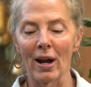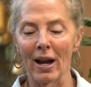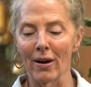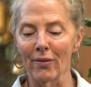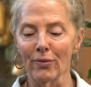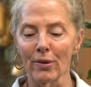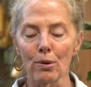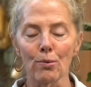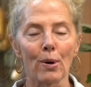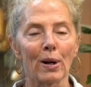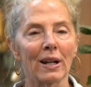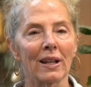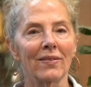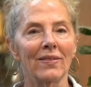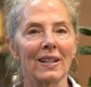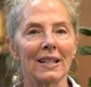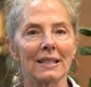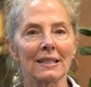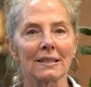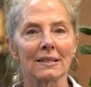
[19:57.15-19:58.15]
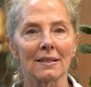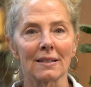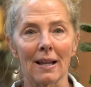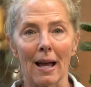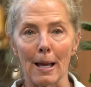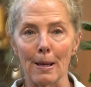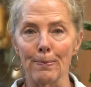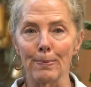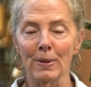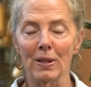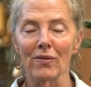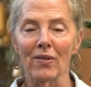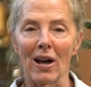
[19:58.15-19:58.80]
every one of these types of